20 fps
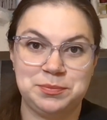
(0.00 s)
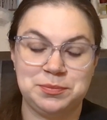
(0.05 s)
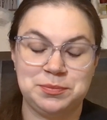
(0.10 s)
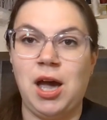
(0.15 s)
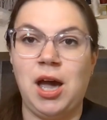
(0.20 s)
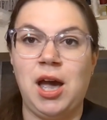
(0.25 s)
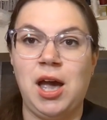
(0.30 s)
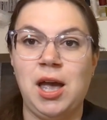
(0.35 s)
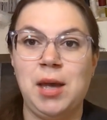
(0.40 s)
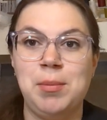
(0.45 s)

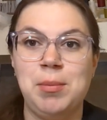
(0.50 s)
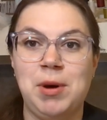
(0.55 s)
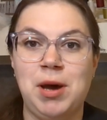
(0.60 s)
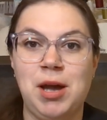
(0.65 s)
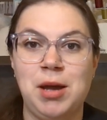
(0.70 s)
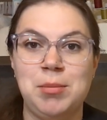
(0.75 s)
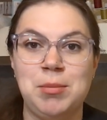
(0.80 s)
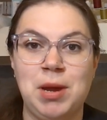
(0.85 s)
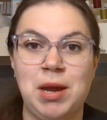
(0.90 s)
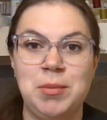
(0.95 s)
I
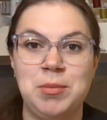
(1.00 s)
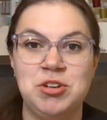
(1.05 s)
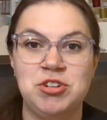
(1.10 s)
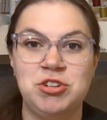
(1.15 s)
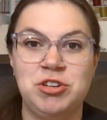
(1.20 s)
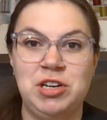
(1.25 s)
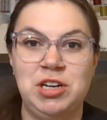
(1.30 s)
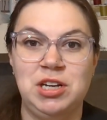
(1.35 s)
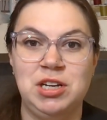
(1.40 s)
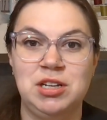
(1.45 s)
bought my
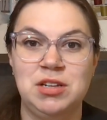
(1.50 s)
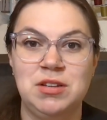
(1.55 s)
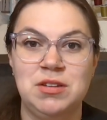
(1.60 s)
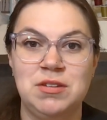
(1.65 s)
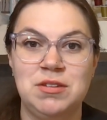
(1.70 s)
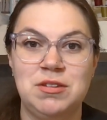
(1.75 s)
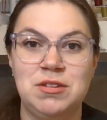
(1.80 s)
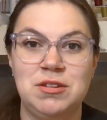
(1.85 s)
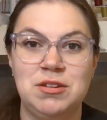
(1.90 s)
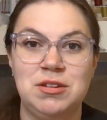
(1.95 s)

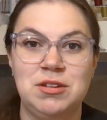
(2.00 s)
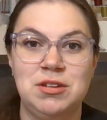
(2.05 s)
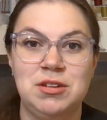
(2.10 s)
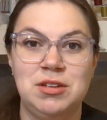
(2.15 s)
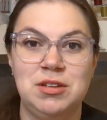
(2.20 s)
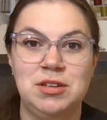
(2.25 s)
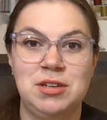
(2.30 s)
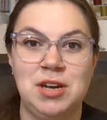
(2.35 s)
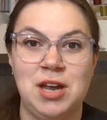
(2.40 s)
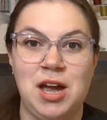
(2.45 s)
machines
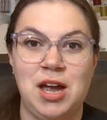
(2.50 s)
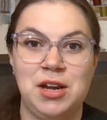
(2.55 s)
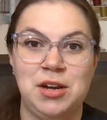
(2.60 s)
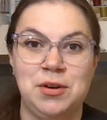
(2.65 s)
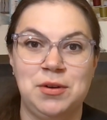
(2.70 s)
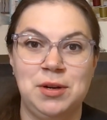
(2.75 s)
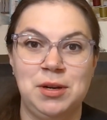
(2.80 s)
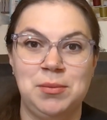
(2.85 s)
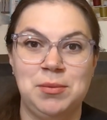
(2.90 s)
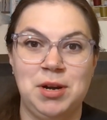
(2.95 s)
not
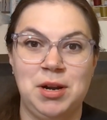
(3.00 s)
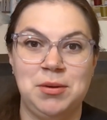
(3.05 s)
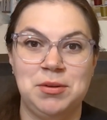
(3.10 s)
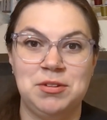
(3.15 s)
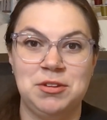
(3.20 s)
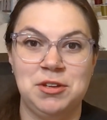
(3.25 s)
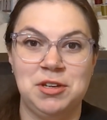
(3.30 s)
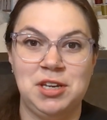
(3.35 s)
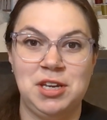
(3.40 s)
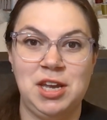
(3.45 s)
knowing what I
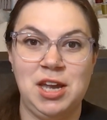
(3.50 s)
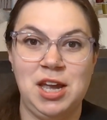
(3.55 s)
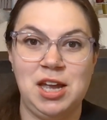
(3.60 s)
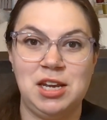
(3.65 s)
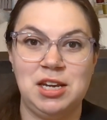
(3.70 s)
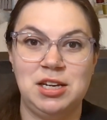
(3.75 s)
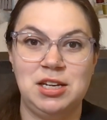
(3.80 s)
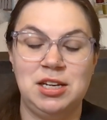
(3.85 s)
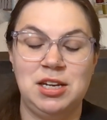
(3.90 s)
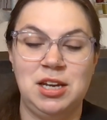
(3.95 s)
was looking
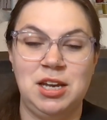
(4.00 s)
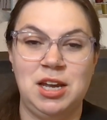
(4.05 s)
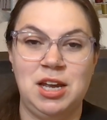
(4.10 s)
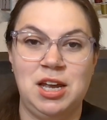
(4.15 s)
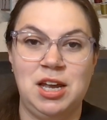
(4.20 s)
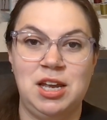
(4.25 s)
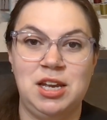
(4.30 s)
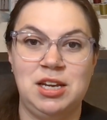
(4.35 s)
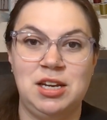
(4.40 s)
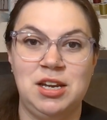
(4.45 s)
at,
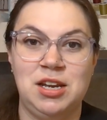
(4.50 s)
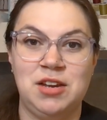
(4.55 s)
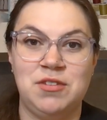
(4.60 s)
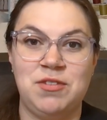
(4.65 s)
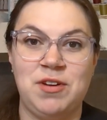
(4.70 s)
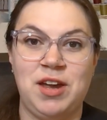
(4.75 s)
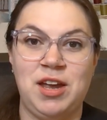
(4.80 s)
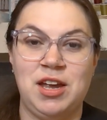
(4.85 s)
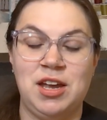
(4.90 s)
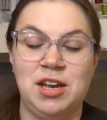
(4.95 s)
and
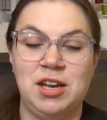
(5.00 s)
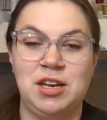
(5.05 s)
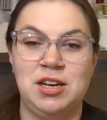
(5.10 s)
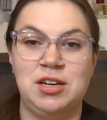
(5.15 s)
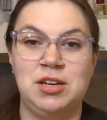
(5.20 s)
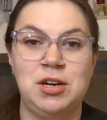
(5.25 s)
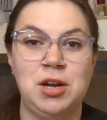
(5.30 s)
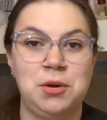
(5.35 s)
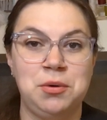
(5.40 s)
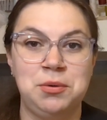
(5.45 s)
if I had
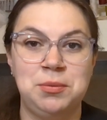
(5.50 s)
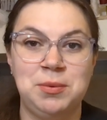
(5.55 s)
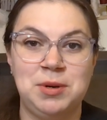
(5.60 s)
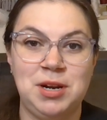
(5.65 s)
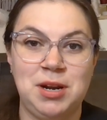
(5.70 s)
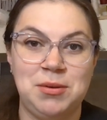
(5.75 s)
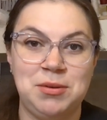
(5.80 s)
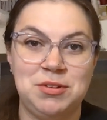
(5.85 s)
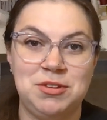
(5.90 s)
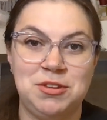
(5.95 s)
known what
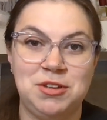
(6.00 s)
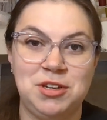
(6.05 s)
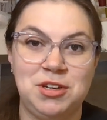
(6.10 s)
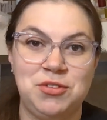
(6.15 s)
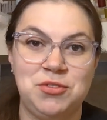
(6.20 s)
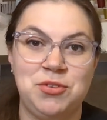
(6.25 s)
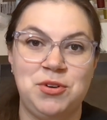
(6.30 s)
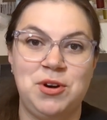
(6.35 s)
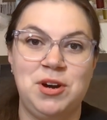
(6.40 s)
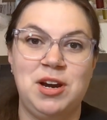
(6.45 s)
I was
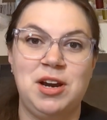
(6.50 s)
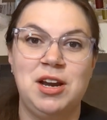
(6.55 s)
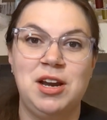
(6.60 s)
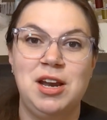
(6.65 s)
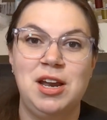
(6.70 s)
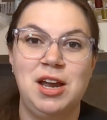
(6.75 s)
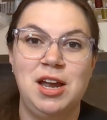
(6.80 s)
looking for,